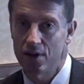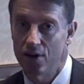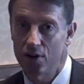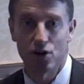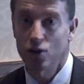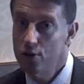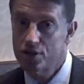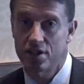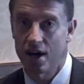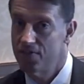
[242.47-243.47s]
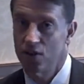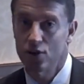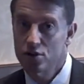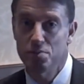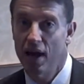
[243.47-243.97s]
You lose stuff, you
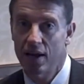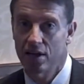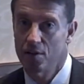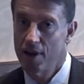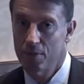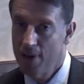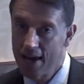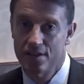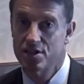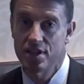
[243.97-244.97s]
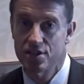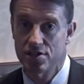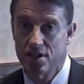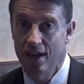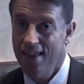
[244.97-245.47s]
lose money, you make bad
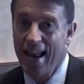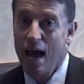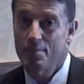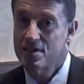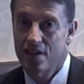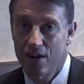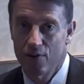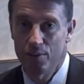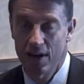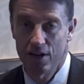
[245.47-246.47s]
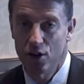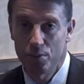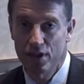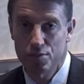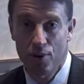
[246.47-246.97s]
decisions. That happens to everybody.
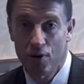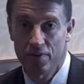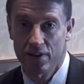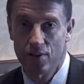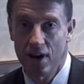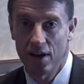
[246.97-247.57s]
Nobody's perfect, right?